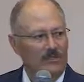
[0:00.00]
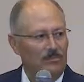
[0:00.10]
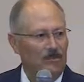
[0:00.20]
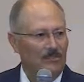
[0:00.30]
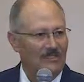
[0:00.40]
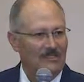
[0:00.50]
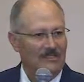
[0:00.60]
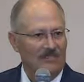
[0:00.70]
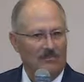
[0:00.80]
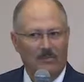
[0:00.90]
our department does
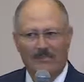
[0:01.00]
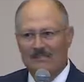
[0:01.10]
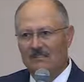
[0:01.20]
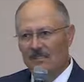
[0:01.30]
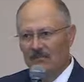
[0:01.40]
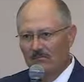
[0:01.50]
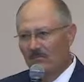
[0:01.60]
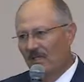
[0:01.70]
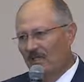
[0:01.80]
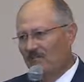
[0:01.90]
it, but in
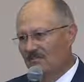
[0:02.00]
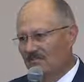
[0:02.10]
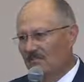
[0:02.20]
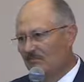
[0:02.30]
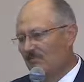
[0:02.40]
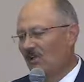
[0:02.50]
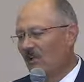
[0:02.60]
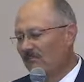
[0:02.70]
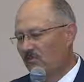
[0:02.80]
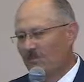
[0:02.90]
some agencies,
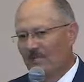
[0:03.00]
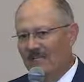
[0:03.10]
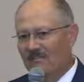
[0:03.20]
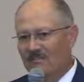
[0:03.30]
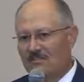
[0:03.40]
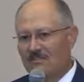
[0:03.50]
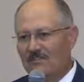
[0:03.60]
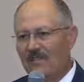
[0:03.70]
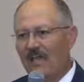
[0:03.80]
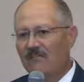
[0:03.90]
law enforcement agencies,
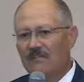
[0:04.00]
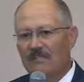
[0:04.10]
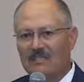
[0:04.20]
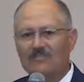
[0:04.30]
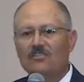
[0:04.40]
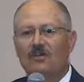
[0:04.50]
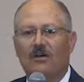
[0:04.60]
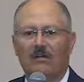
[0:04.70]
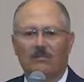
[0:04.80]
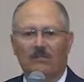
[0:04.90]
they have an
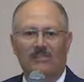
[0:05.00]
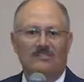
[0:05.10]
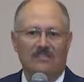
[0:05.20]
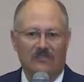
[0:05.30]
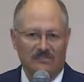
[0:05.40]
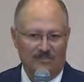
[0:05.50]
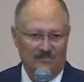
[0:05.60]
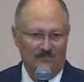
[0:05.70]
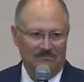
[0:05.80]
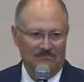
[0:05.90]
eSCAR police officer,
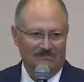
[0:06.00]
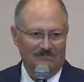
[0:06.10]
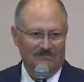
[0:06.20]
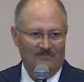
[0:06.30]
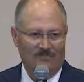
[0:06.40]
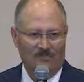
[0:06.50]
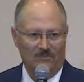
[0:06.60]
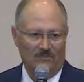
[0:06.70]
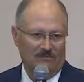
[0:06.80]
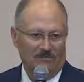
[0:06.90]

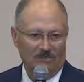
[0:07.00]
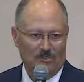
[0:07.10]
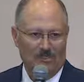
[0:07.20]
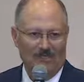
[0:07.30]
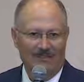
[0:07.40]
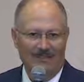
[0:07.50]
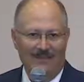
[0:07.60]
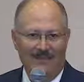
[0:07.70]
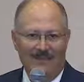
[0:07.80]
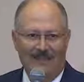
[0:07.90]
so to speak,
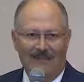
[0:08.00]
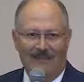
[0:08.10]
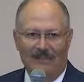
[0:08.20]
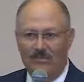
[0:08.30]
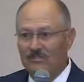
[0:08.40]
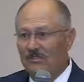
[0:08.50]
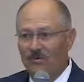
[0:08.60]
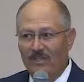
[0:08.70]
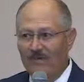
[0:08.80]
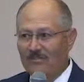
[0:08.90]
that works
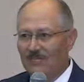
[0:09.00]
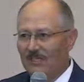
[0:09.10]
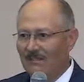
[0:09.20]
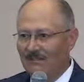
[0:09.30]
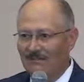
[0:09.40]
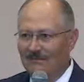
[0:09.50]
40 hours a week.